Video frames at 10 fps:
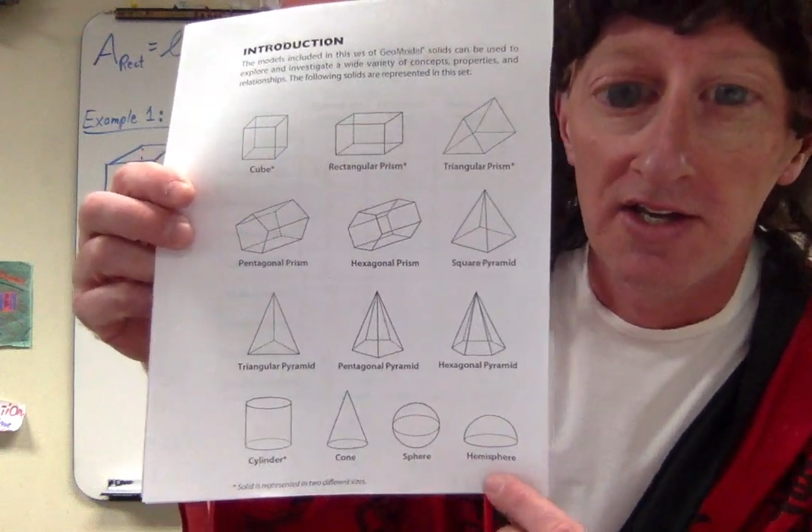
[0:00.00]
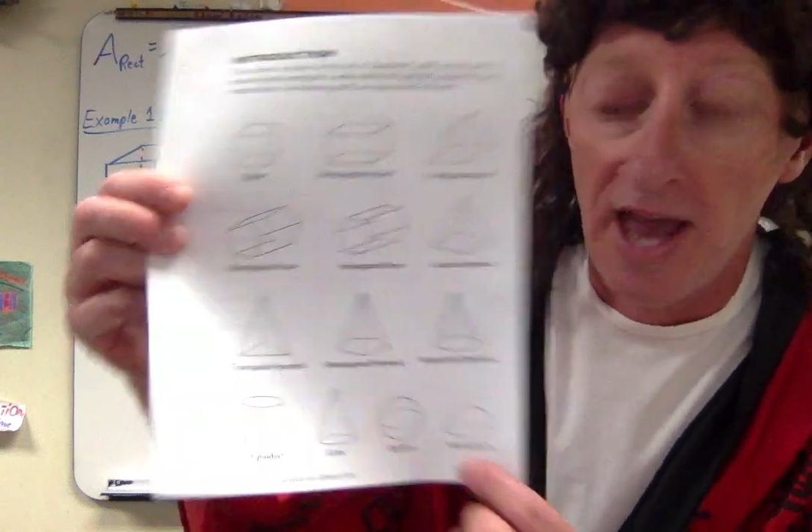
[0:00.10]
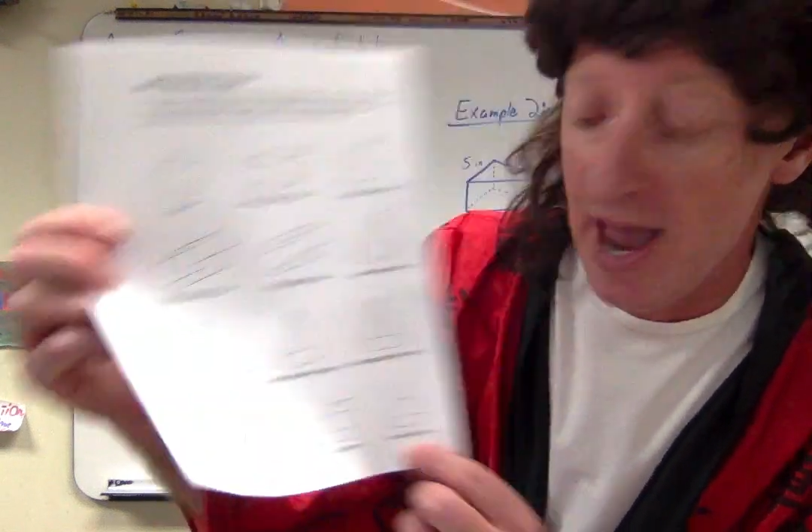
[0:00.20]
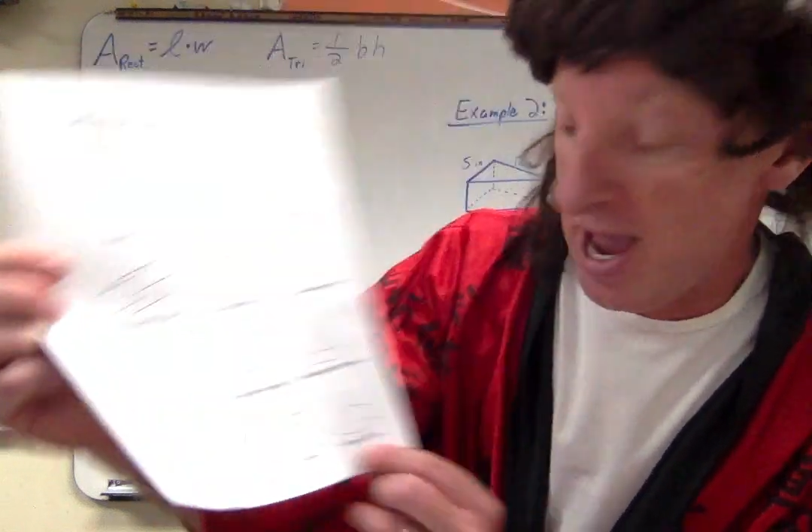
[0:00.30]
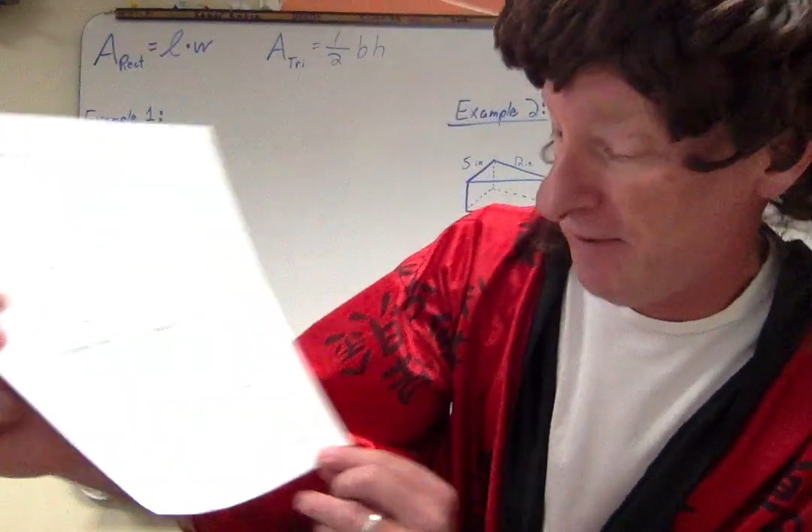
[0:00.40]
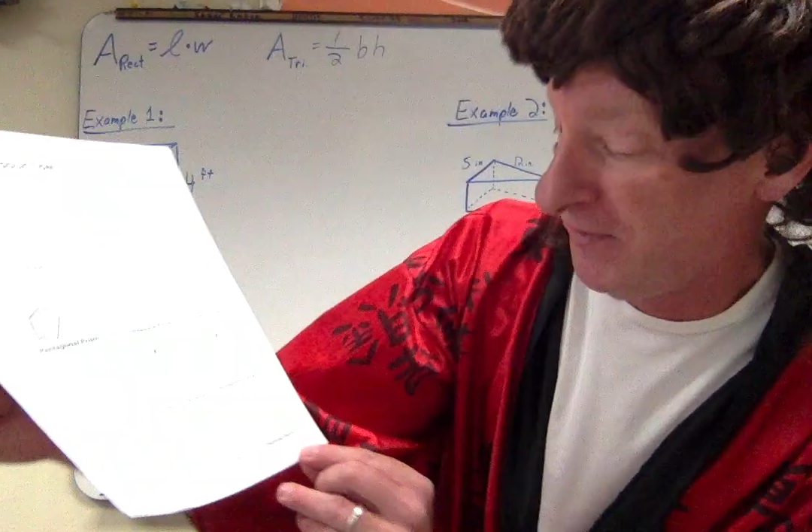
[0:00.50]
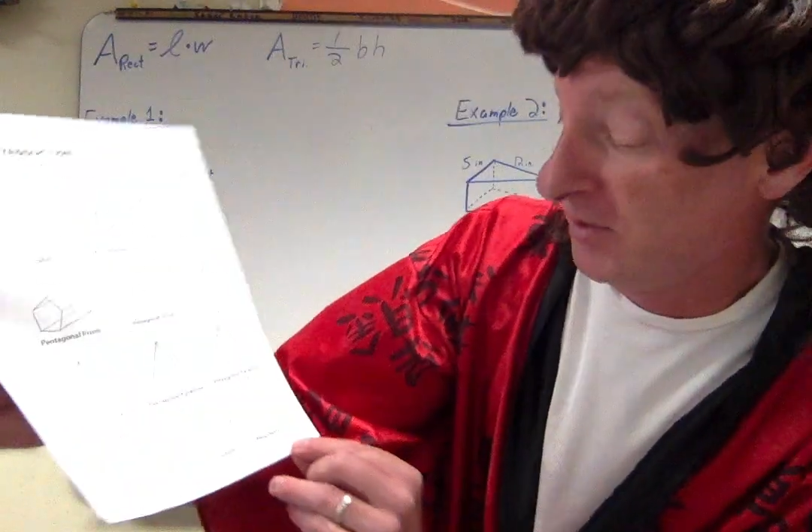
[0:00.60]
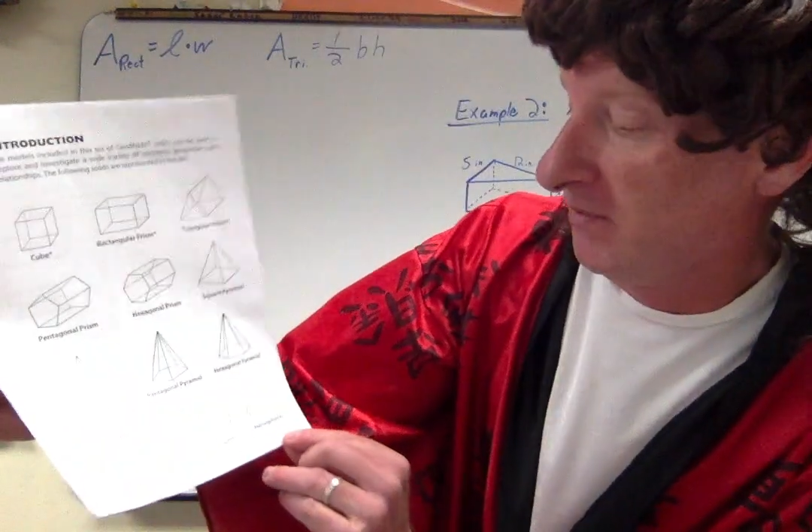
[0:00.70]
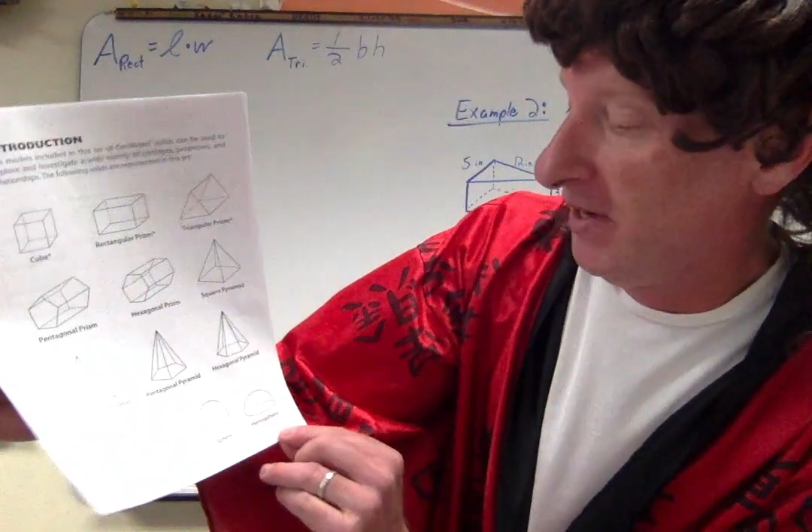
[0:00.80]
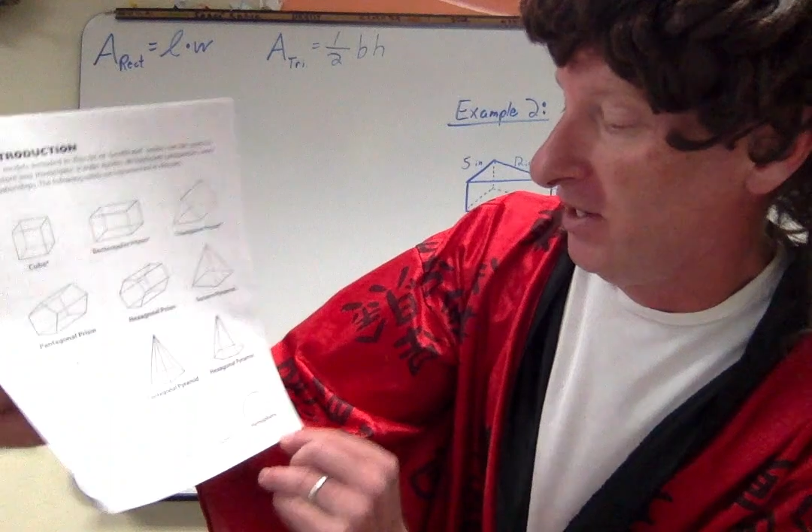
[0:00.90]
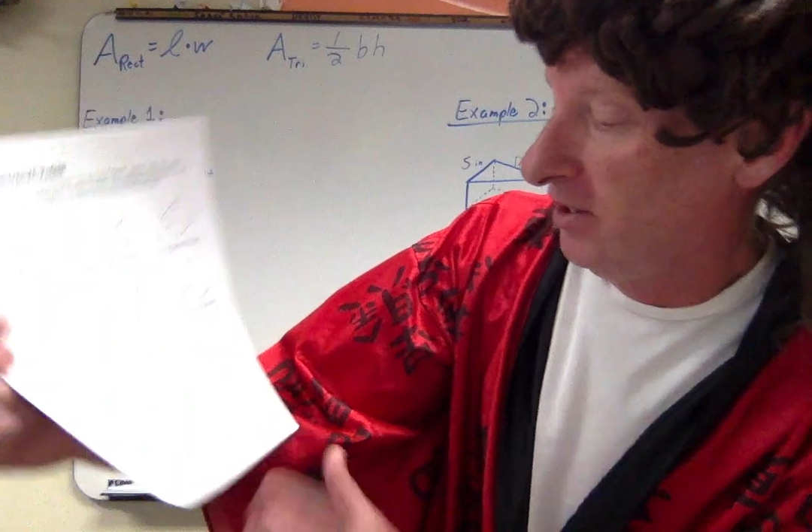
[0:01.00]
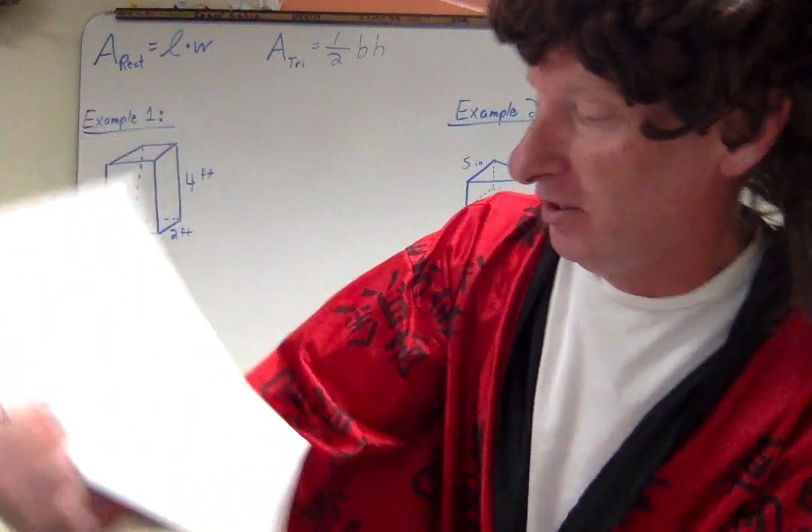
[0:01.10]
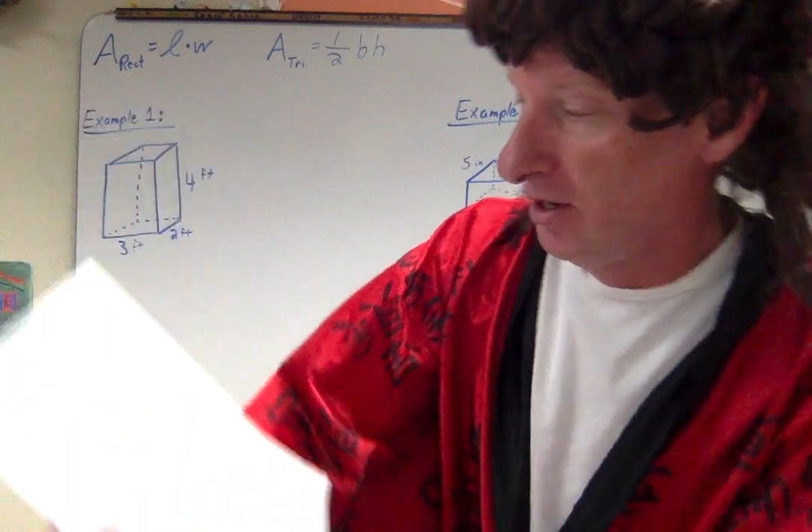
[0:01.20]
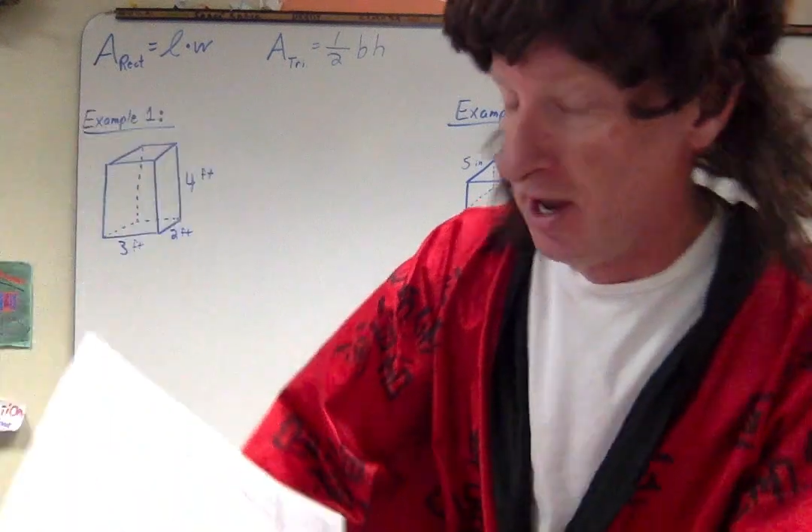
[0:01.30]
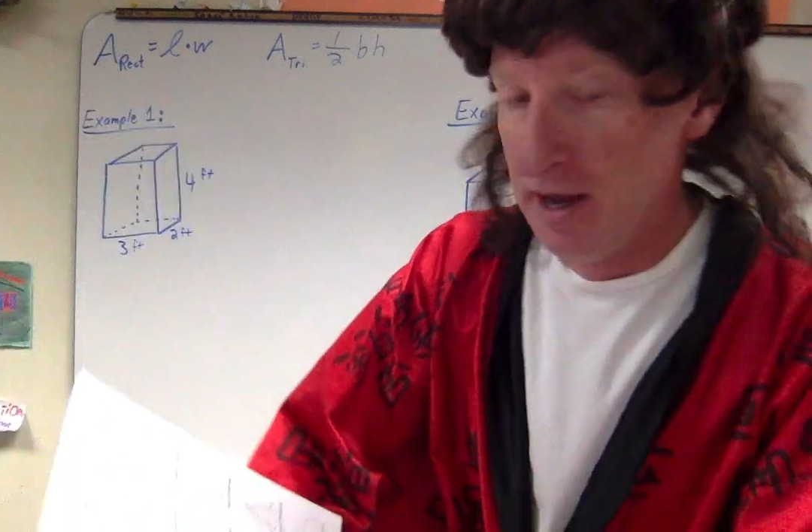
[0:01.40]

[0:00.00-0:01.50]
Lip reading: half a sphere.